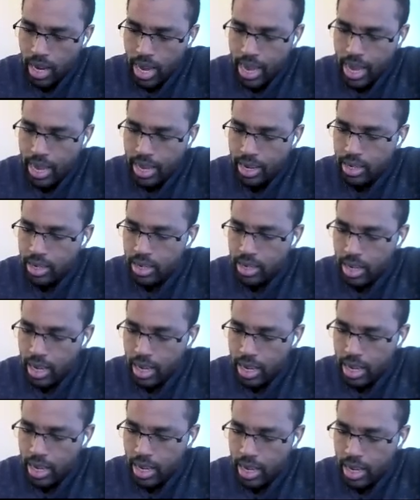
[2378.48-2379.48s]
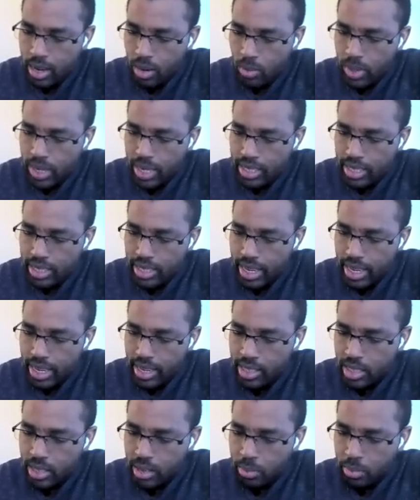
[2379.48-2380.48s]
And we can say
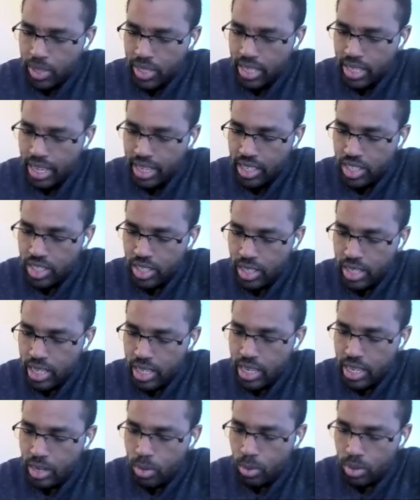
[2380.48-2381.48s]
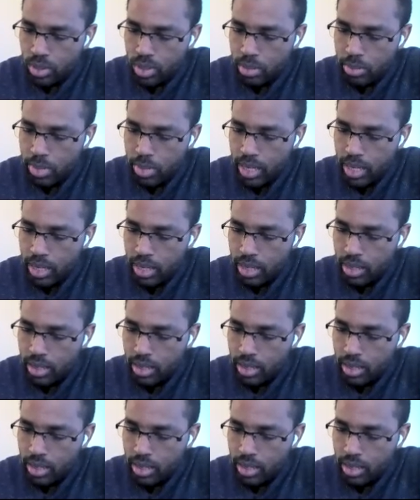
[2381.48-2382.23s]
it's potentially equal to B.